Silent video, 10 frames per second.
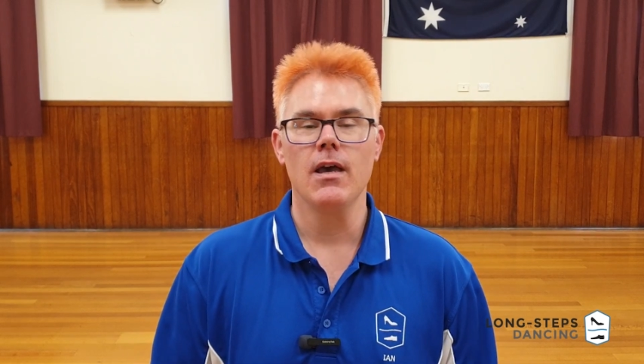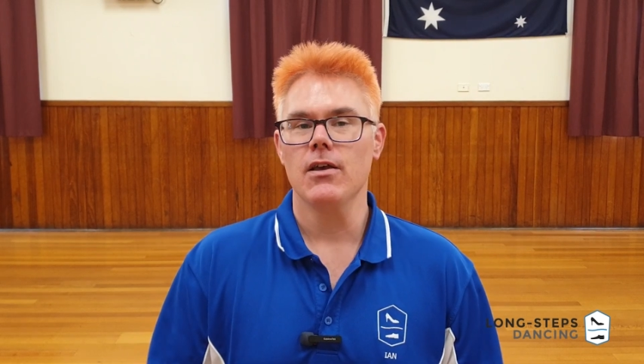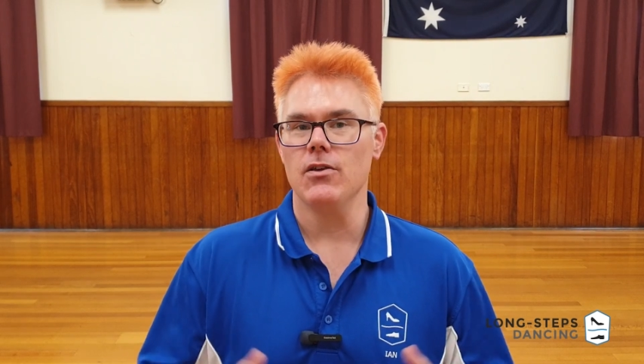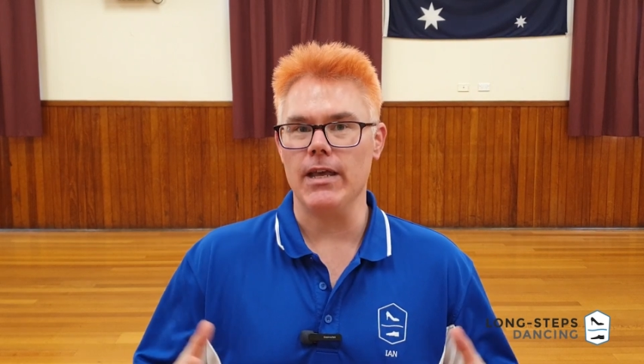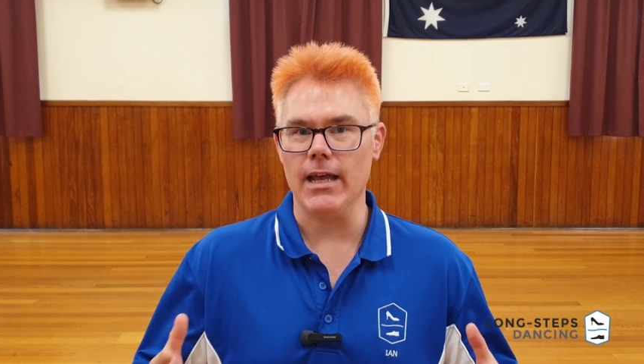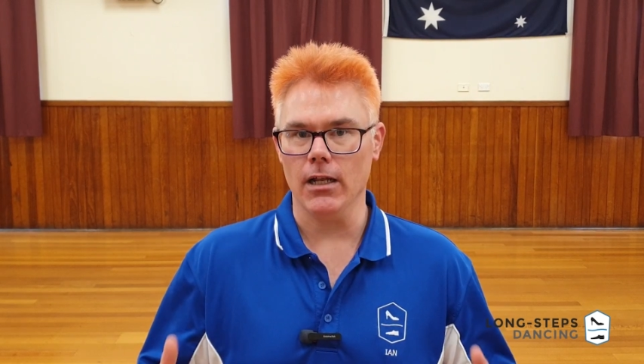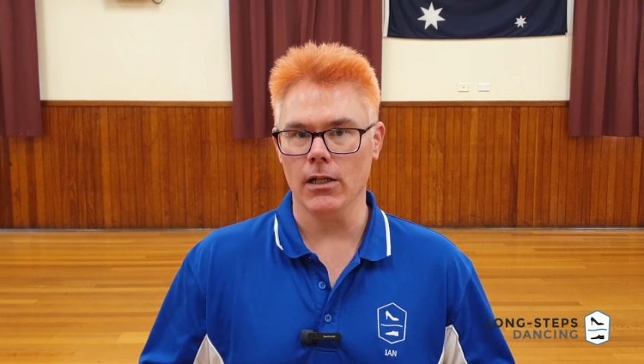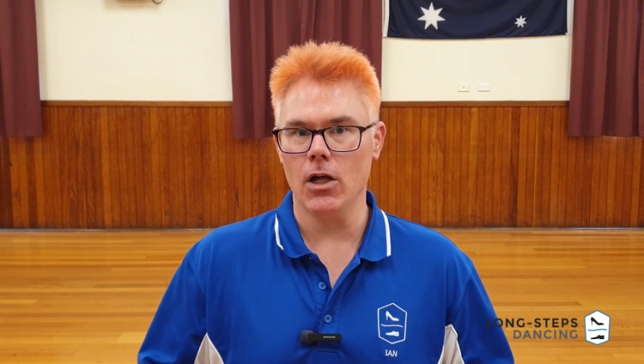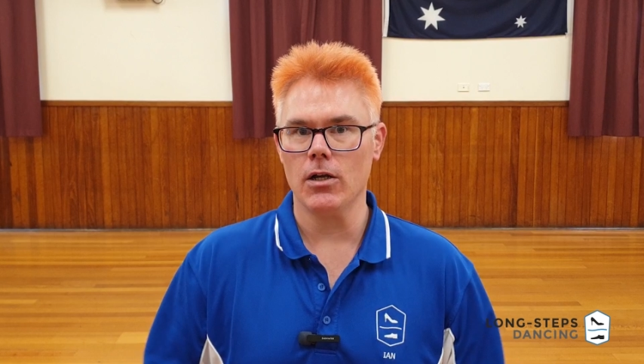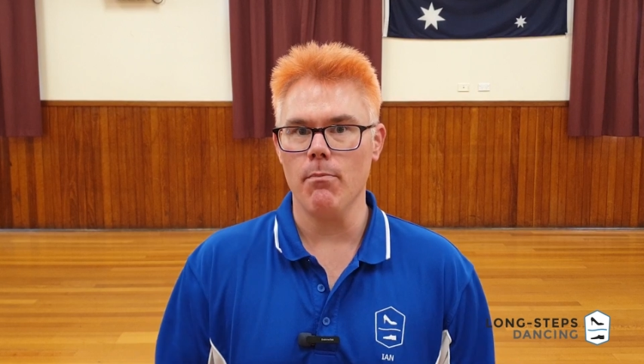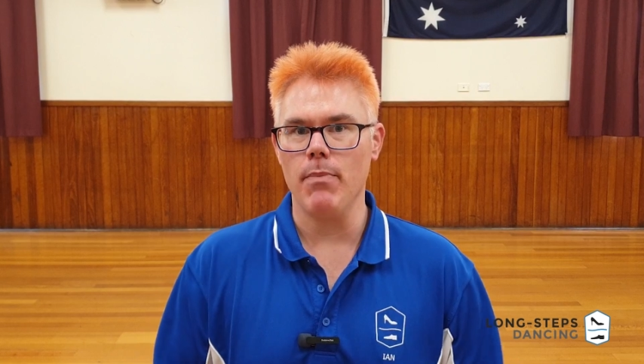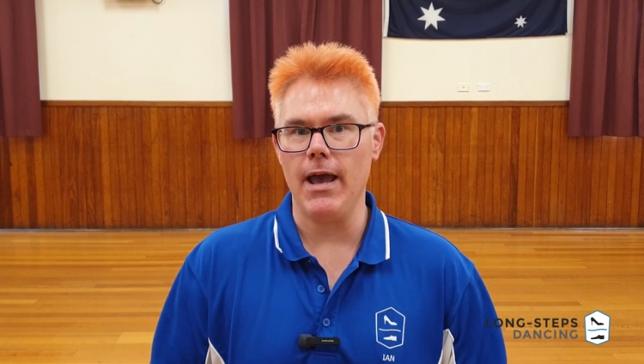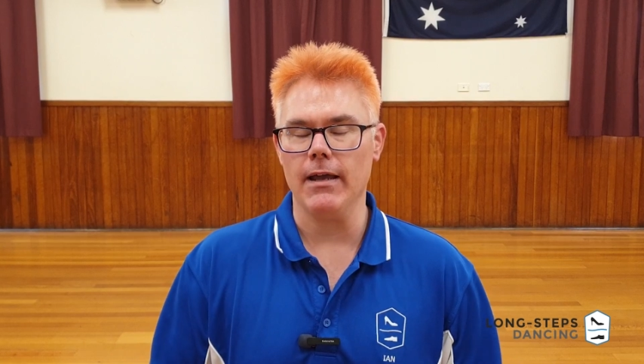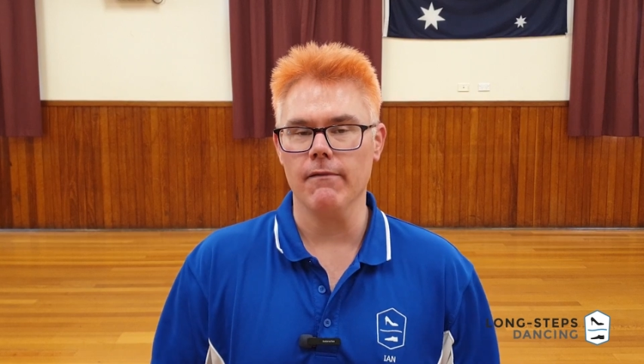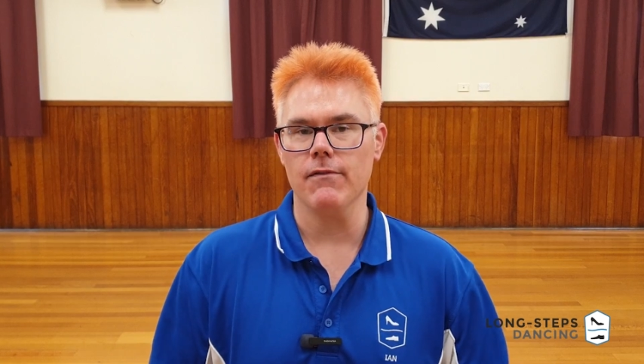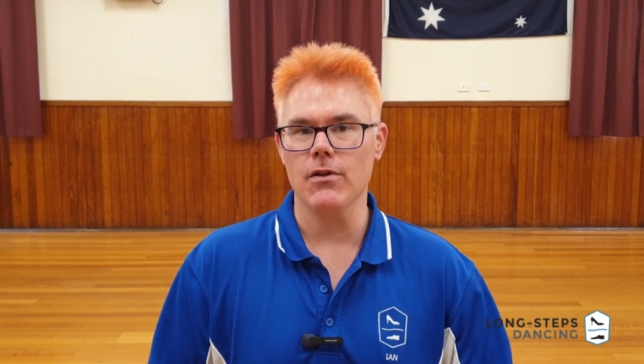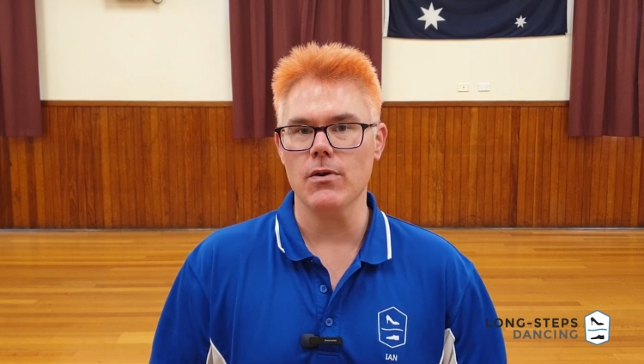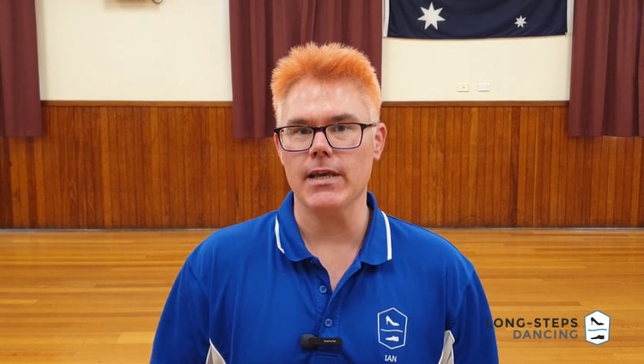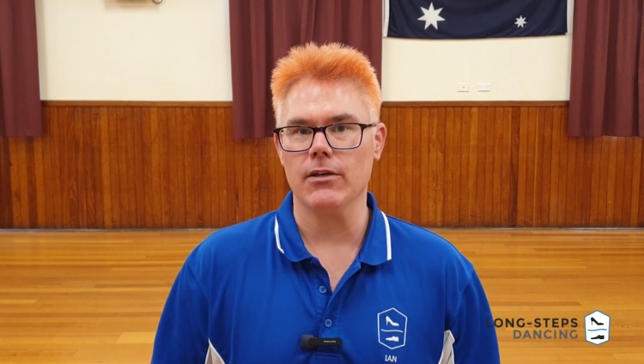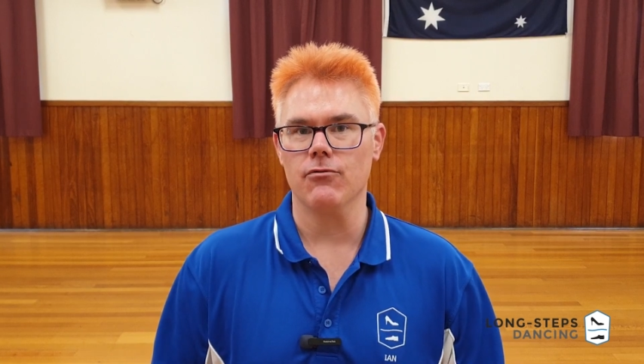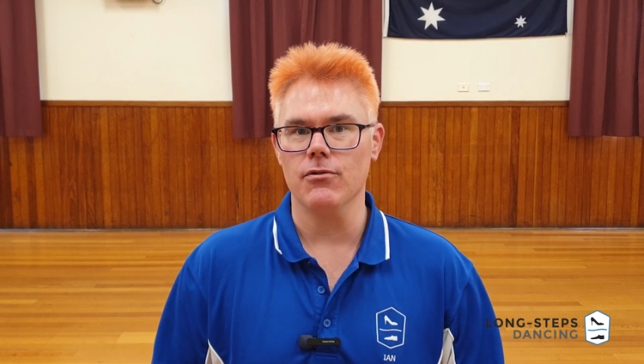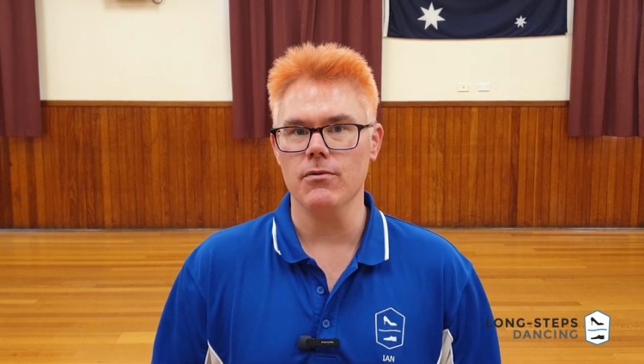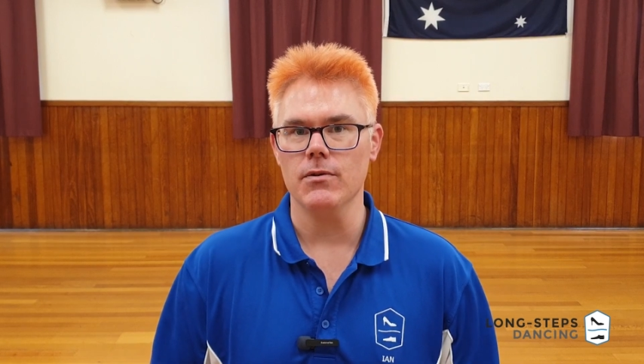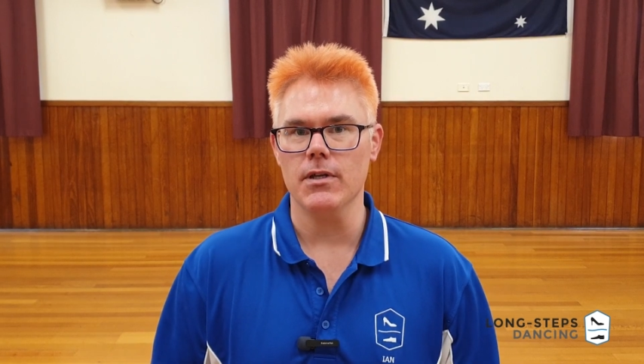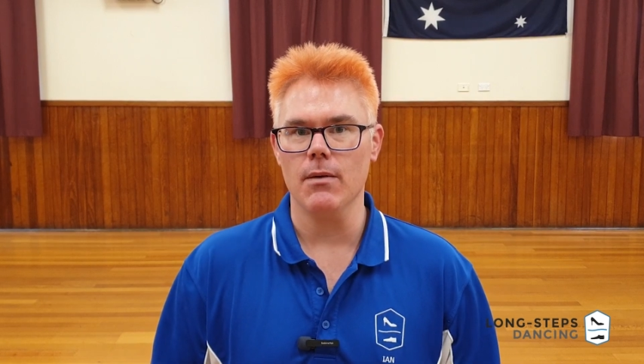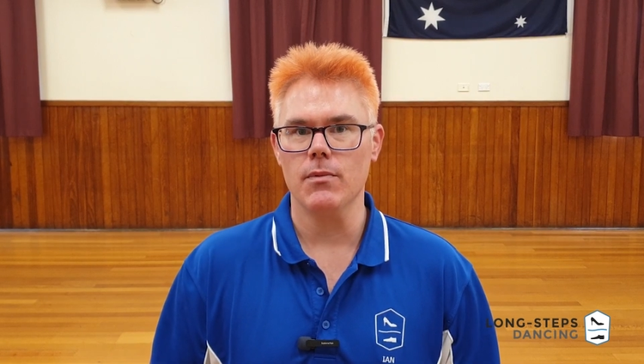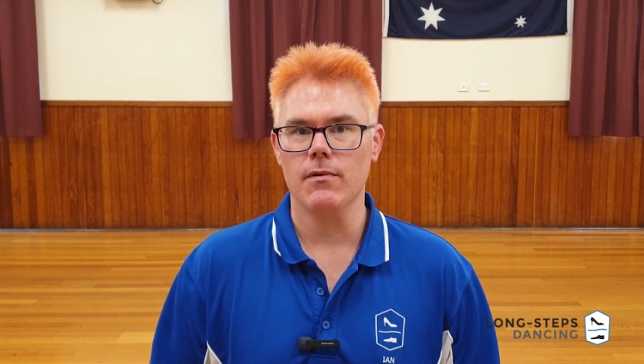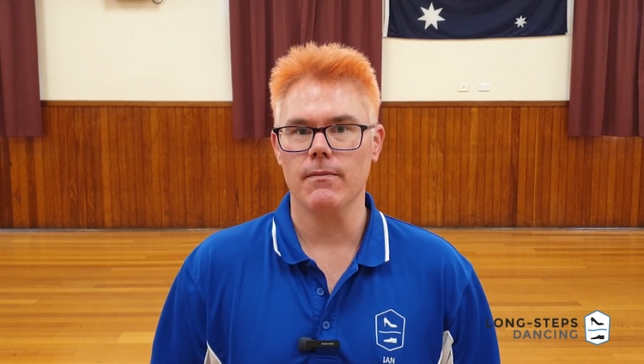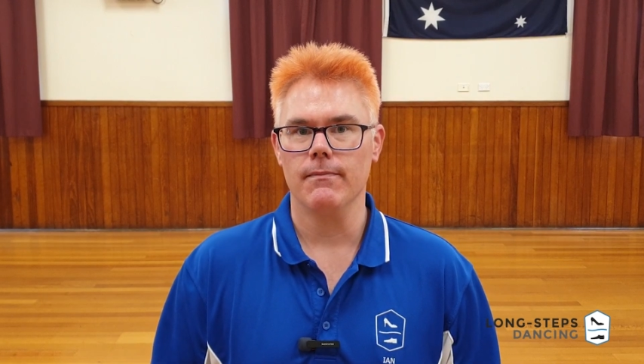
So you get a lot of bang for those extra two steps.